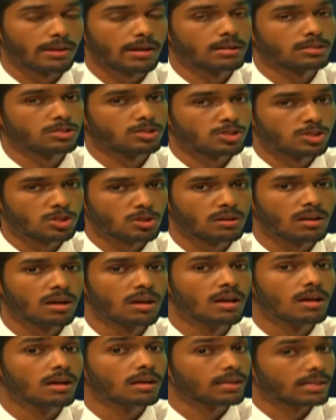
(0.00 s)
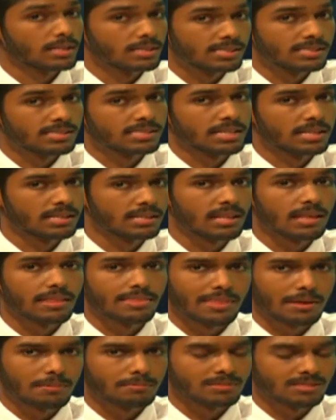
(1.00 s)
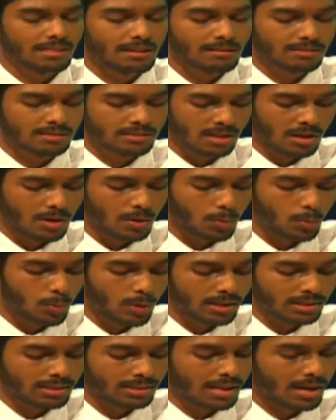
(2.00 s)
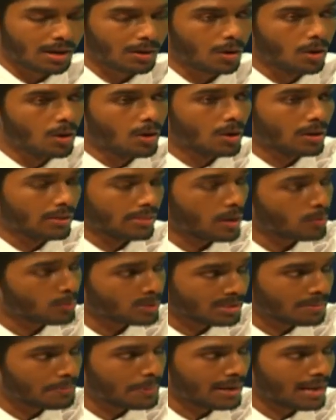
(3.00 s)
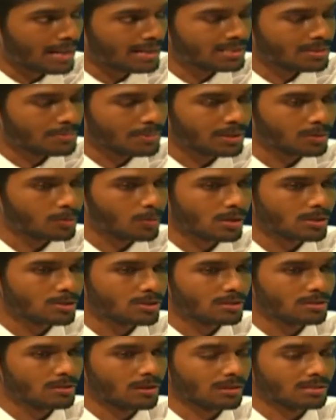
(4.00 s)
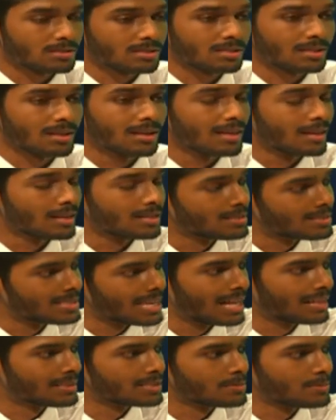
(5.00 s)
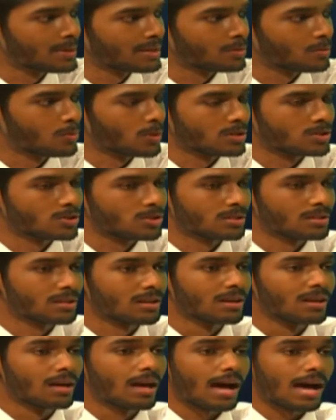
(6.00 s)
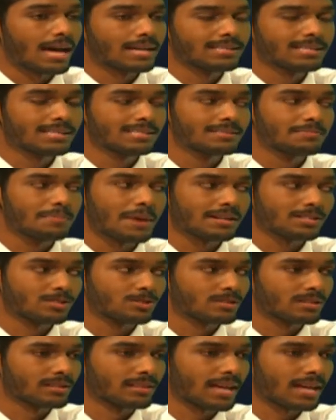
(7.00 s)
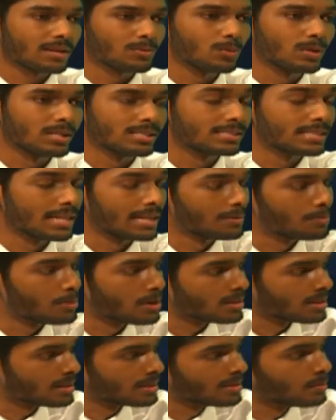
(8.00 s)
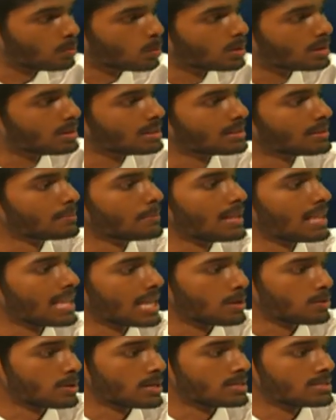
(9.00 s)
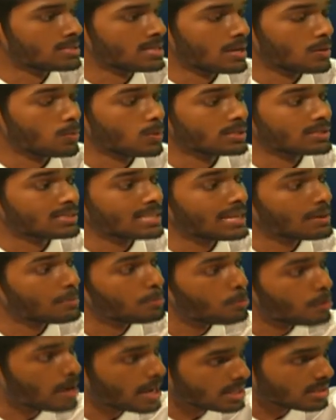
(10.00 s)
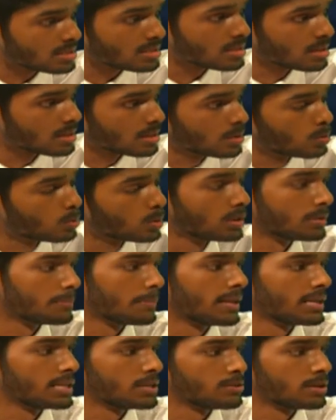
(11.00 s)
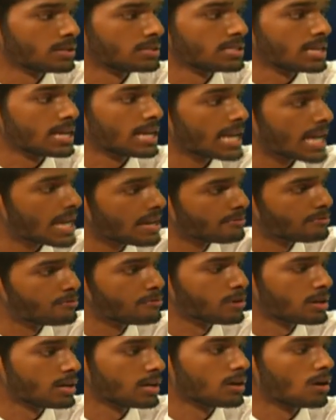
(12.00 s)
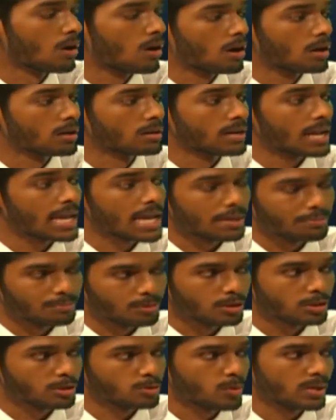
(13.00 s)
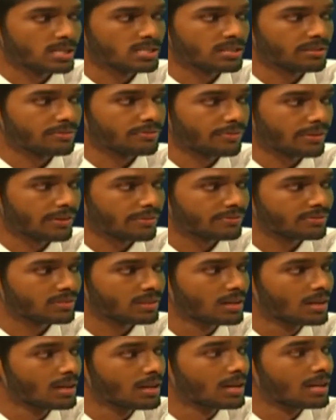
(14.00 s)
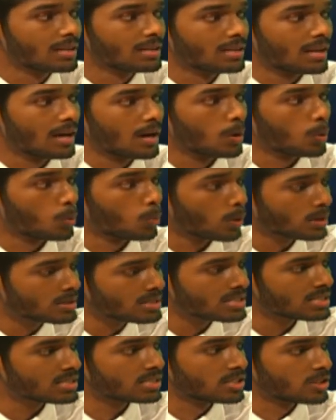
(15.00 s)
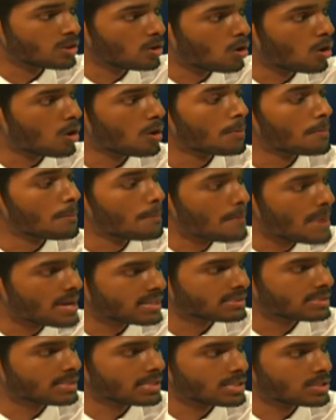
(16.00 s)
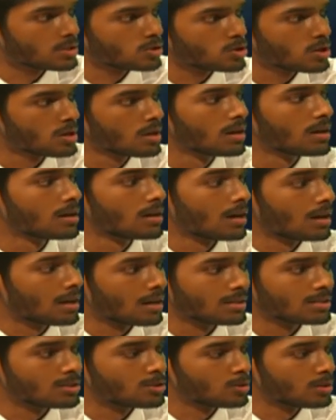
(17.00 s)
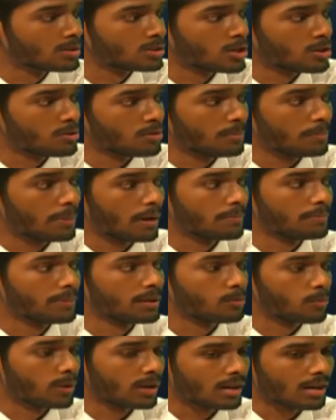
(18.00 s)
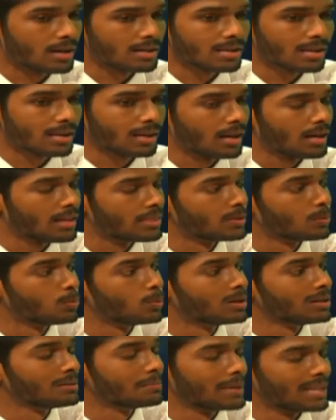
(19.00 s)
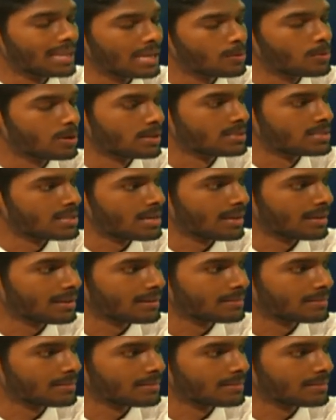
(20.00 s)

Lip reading: there should concern themselves with. Now, that was the penultimate question, doctor. The ultimate question. I did mention that we celebrated the World Malaria Day. We celebrate the World Malaria Day every year on April 25th. Now, what is your message to the general public regarding the World Malaria Day?